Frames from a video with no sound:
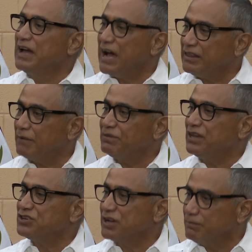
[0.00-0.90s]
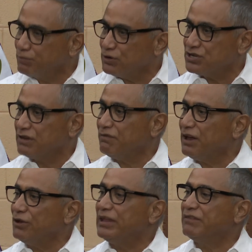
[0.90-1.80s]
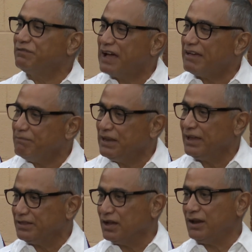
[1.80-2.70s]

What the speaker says: Adaptation project valued at $5 million.